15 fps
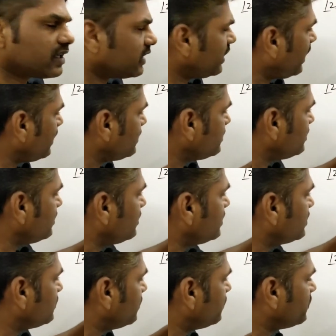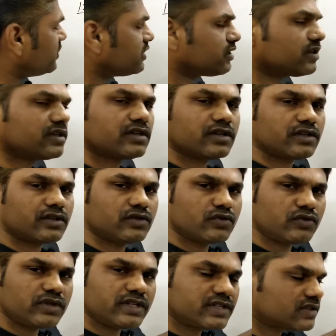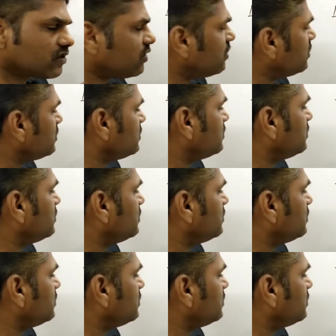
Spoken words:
cancel this 15, you discard